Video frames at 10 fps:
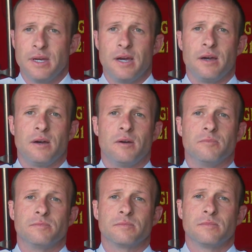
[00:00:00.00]

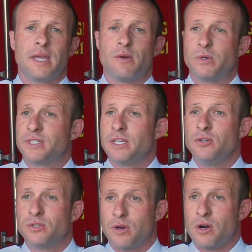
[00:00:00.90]
um, and we
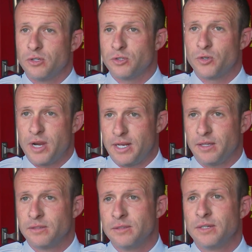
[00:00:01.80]
send you to all your
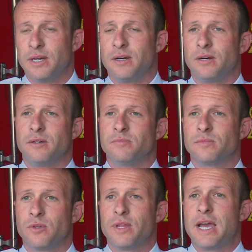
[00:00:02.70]
training
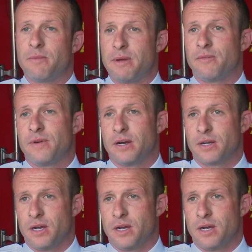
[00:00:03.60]
um, through the Alabama Fire